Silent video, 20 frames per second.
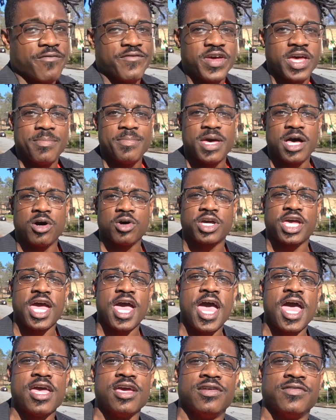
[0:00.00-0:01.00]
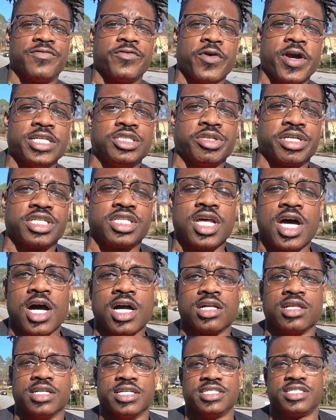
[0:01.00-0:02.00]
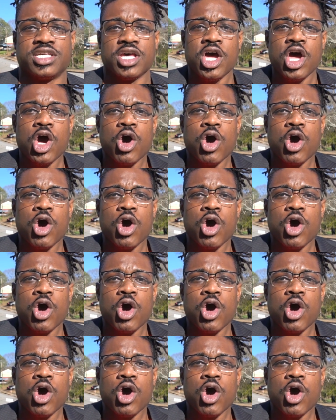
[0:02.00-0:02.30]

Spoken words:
of MLK and Frederick Douglass,